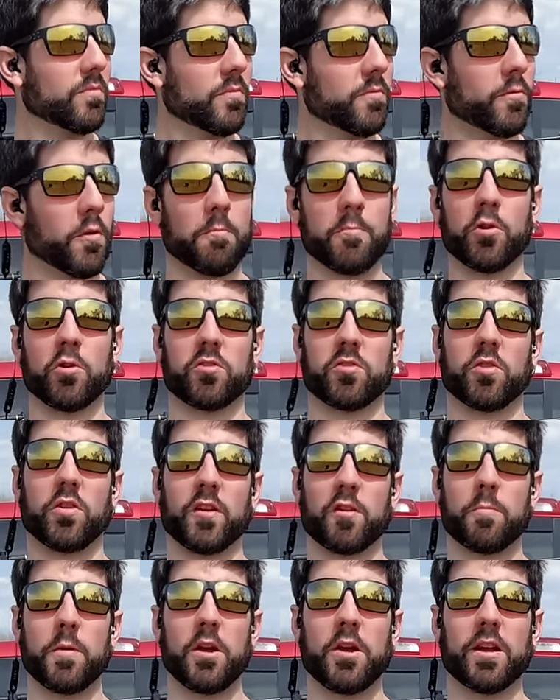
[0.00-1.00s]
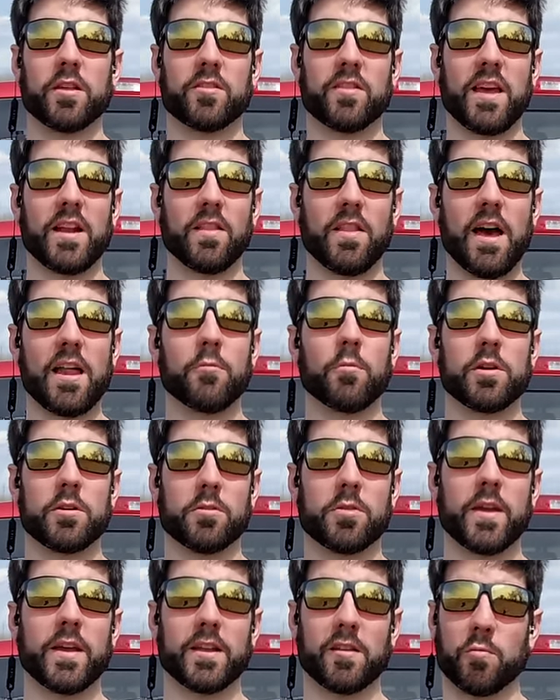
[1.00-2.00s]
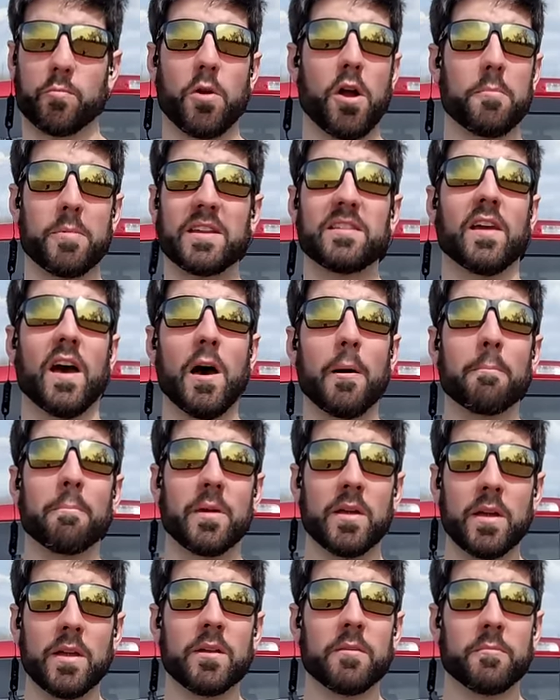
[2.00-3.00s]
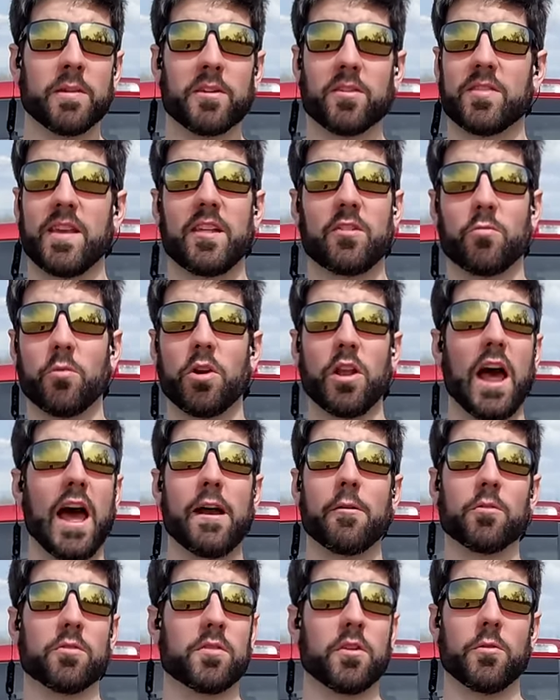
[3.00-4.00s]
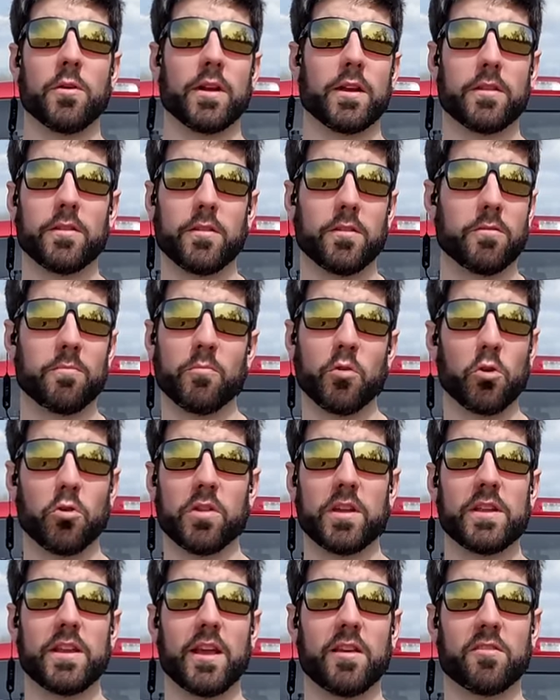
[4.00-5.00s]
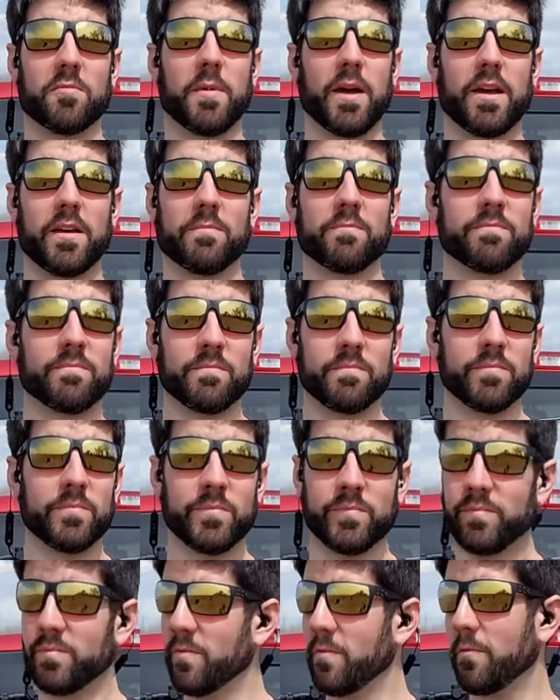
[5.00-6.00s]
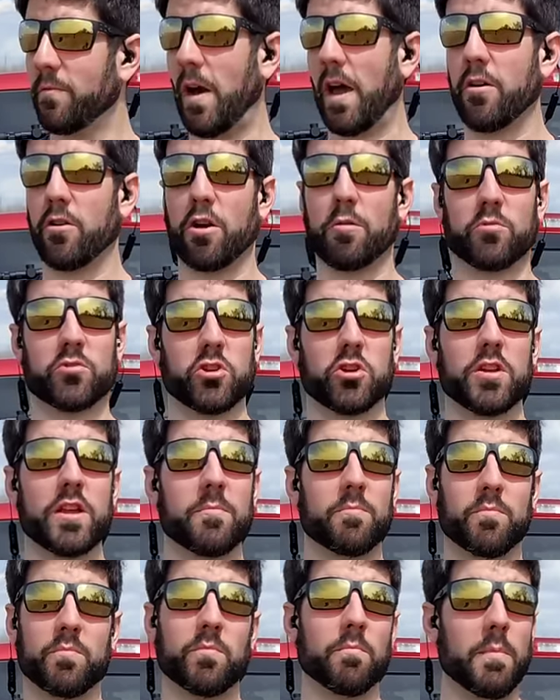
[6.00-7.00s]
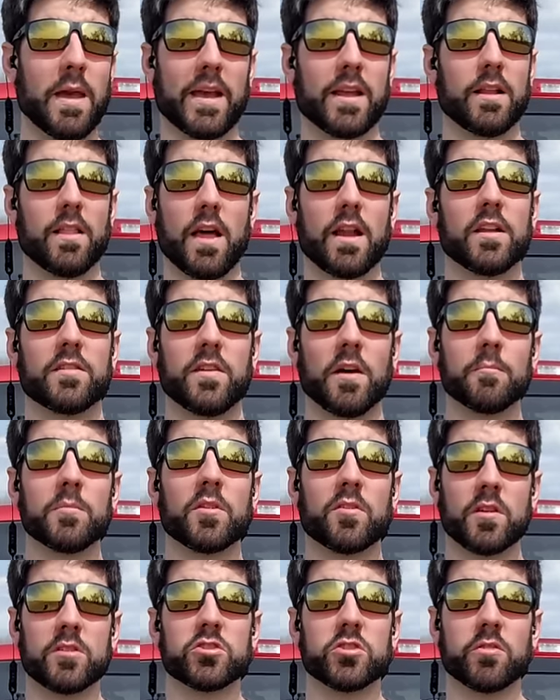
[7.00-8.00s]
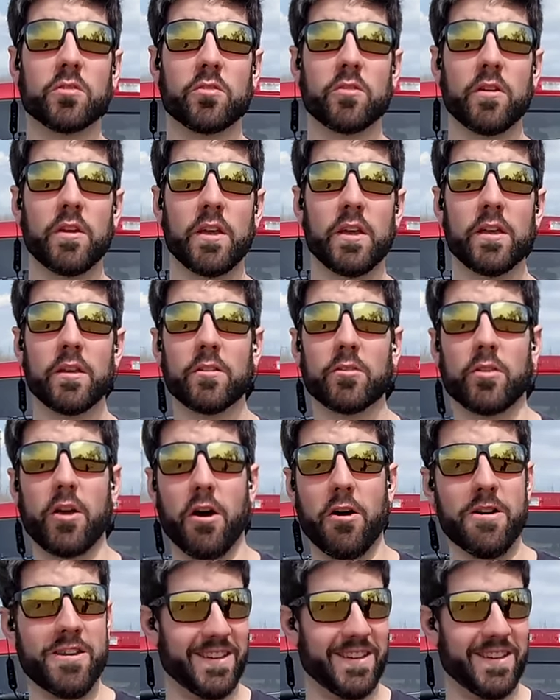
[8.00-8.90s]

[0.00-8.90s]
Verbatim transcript: from personal experience that a lot of what you're thinking is probably dumb because that's what I was doing in the early days of my firearms journey, making a lot of dumb decisions. So,